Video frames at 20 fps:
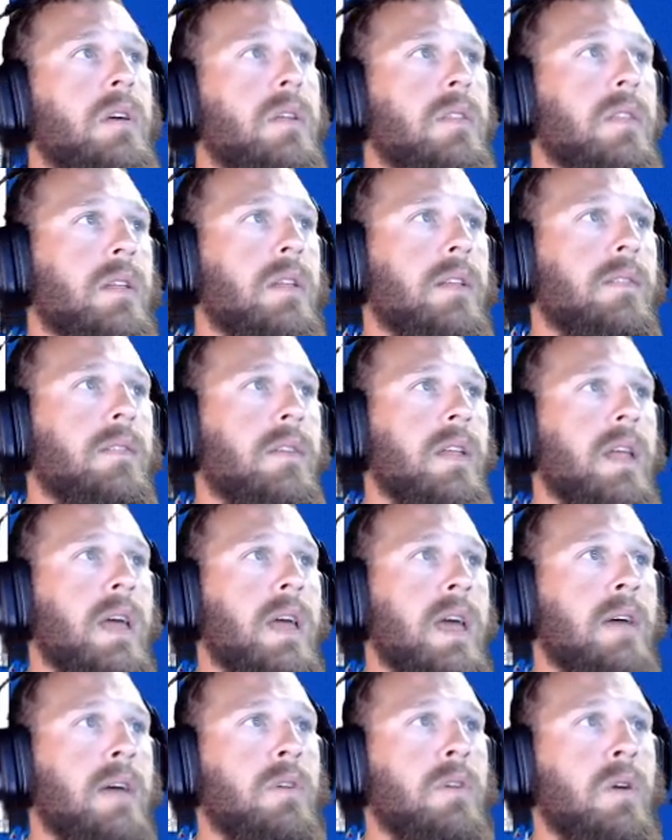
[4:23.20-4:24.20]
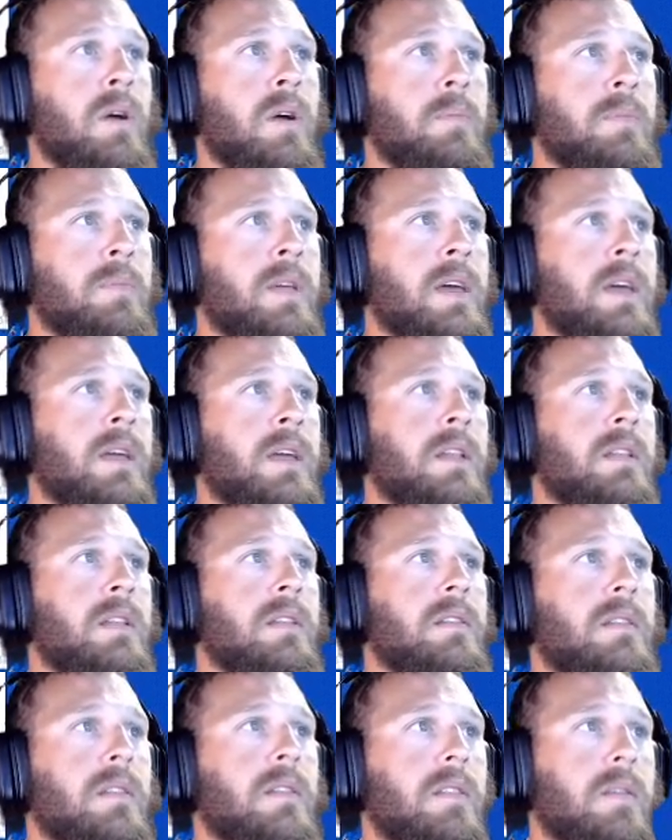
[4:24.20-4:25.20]
then it's going to have your update,
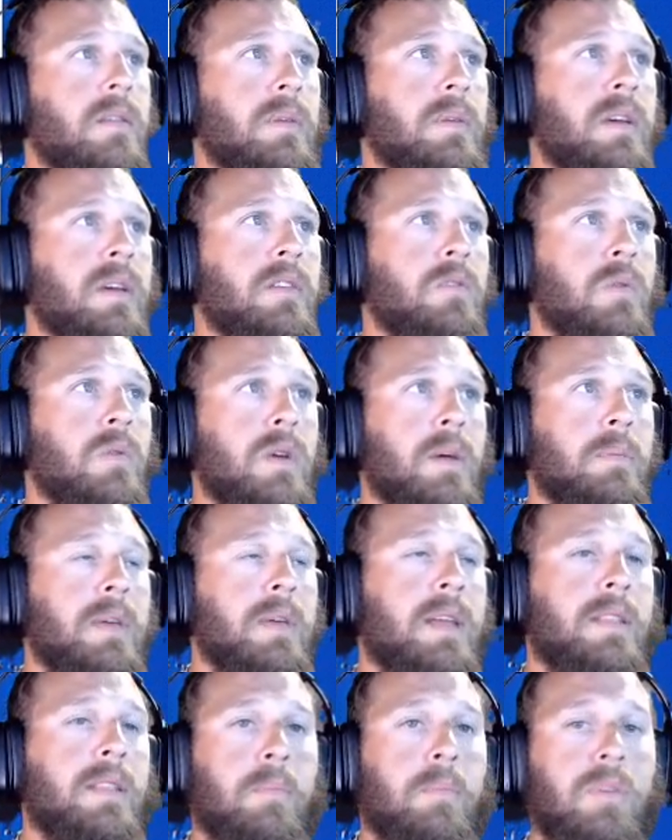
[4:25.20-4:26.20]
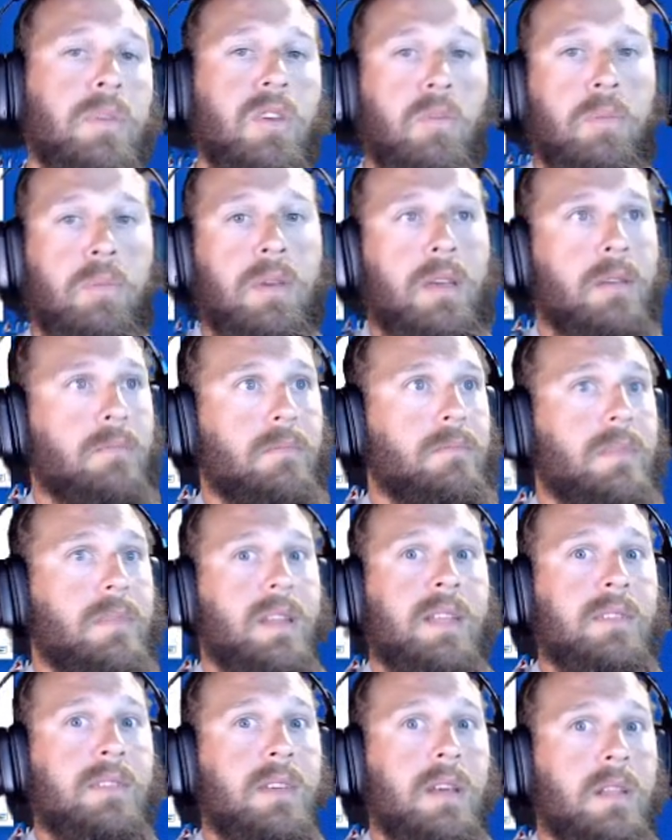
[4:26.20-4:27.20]
and then PS3 update.pup. And
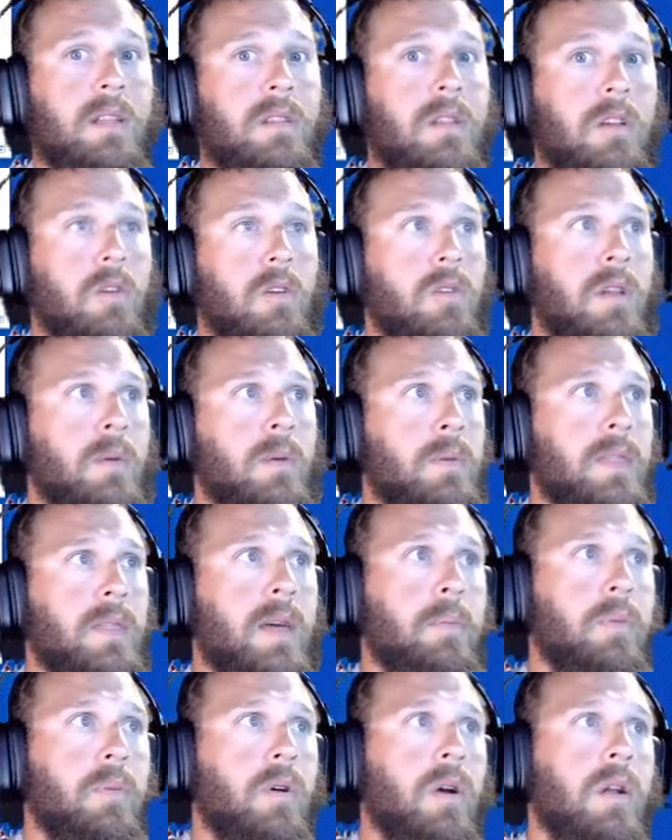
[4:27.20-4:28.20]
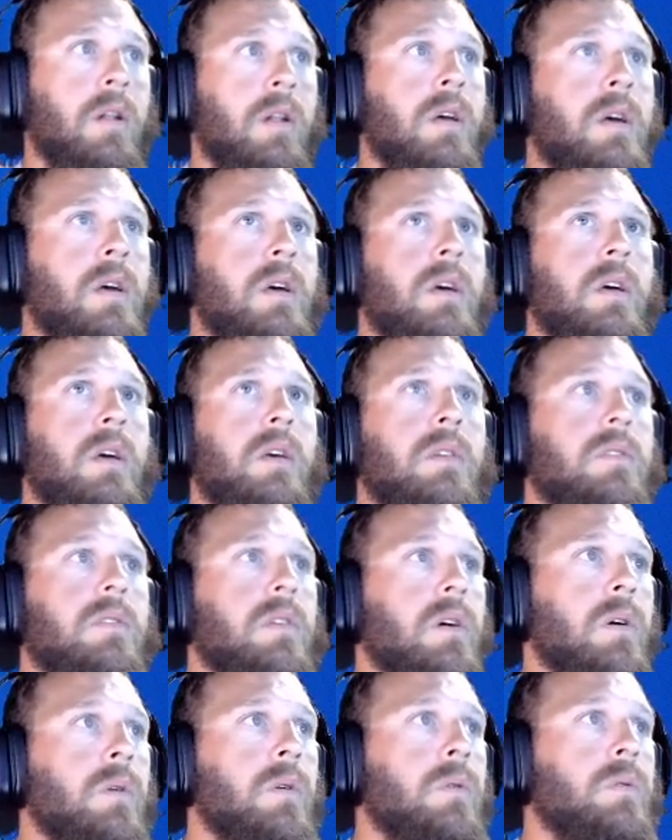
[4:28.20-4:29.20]
that's it. Then you're done with that part.
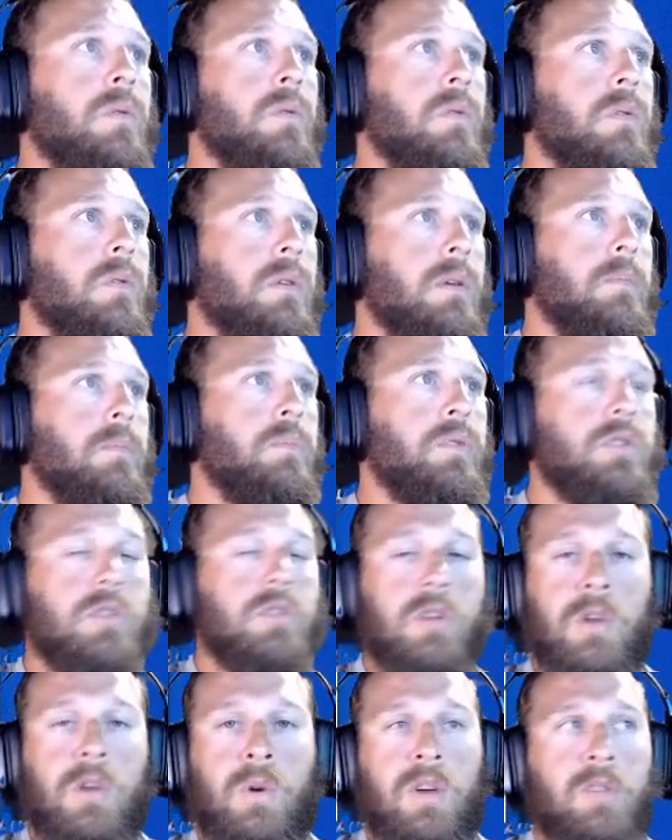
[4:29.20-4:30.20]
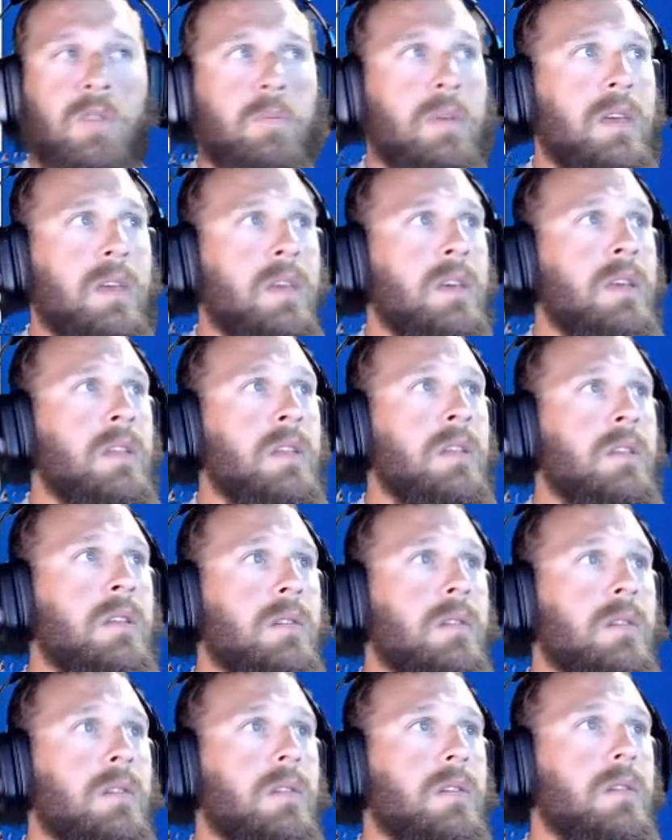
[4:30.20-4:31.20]
So put your USB in
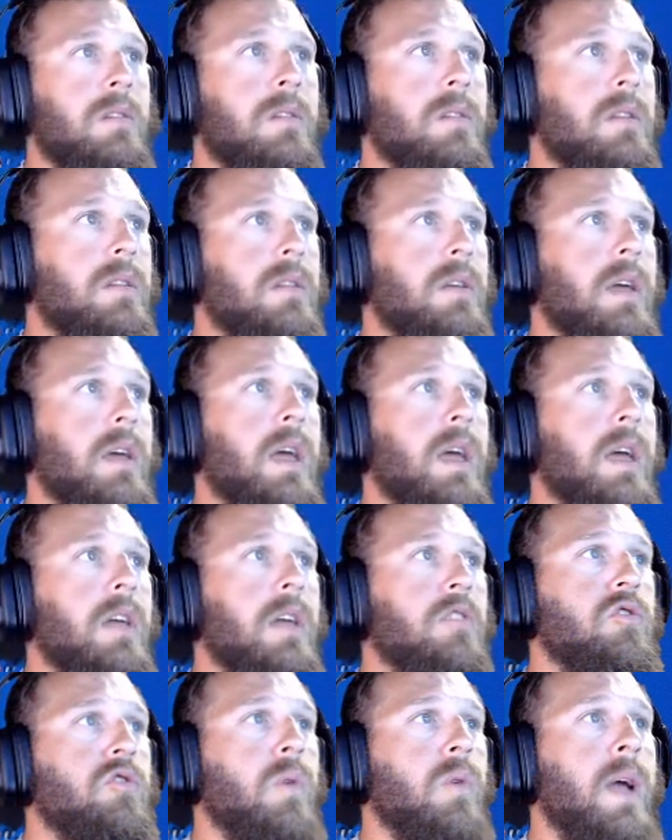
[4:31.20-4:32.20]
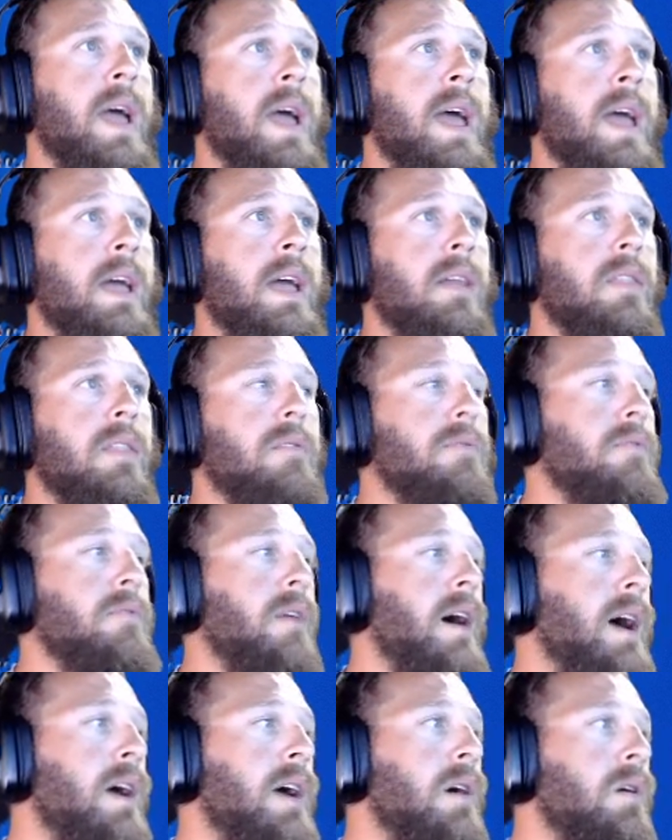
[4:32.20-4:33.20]
and drag the
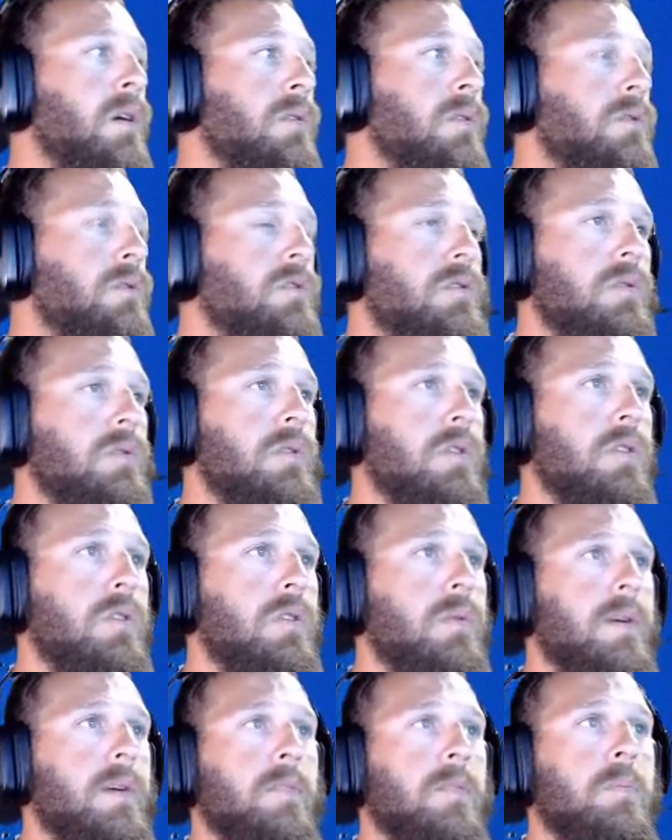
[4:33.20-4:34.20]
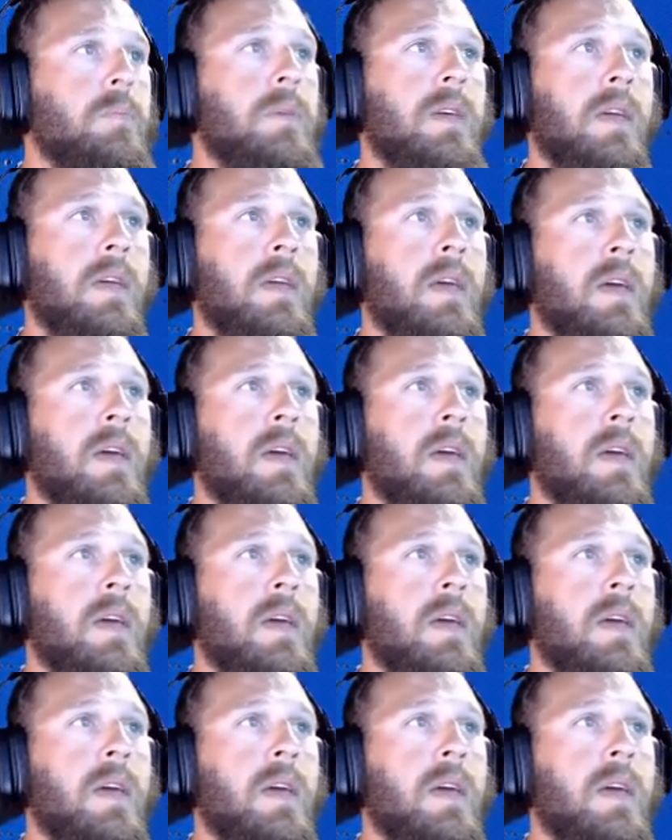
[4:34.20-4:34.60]
file to your USB.